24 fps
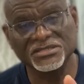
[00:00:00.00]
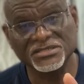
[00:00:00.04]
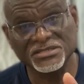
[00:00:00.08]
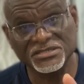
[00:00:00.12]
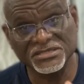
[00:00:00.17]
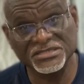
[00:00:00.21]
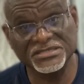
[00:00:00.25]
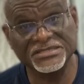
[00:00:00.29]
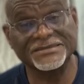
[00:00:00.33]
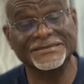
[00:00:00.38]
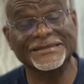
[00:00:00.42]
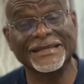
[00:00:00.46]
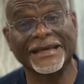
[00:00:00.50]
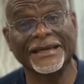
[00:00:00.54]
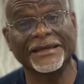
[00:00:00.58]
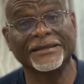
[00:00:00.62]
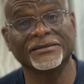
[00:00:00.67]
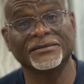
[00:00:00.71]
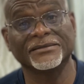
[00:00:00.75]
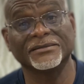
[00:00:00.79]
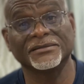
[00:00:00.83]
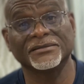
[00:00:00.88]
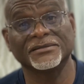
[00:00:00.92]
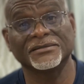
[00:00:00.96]

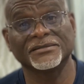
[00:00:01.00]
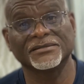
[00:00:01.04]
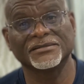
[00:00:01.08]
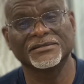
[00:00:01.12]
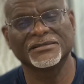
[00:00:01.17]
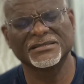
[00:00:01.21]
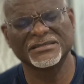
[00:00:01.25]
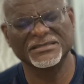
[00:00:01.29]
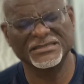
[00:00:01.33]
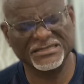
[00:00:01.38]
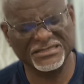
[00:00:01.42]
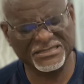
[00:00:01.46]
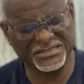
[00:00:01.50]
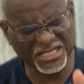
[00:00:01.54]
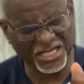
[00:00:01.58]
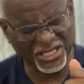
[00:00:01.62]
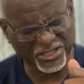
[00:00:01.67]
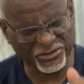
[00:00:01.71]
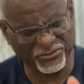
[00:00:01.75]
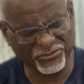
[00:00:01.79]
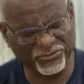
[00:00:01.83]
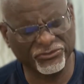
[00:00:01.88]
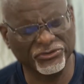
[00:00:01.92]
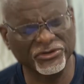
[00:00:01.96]
stand.
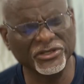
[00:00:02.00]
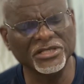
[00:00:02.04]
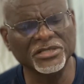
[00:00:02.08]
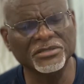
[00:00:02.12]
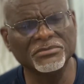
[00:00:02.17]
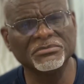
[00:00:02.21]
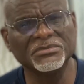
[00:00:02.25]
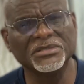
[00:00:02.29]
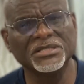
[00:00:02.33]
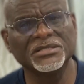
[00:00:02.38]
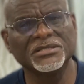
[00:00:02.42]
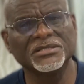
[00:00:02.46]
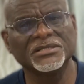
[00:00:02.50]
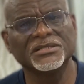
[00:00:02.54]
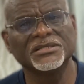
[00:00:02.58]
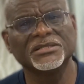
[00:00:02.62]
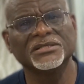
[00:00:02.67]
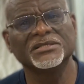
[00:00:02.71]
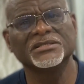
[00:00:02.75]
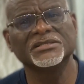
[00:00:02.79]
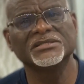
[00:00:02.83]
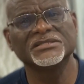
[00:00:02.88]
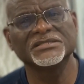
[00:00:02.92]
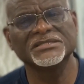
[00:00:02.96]
Stand firm,
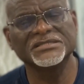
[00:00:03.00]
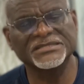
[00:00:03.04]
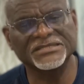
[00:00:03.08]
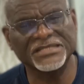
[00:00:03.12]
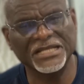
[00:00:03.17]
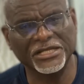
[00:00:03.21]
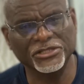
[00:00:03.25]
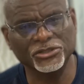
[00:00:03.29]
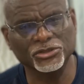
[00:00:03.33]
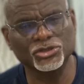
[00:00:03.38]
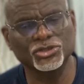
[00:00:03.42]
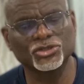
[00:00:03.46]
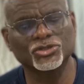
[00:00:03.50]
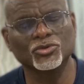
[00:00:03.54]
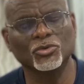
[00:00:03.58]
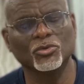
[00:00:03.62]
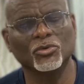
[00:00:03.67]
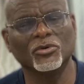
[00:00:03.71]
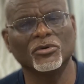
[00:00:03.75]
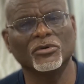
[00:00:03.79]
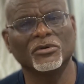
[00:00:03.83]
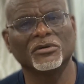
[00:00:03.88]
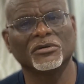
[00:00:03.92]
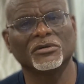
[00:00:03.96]
stand
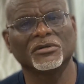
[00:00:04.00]
sure,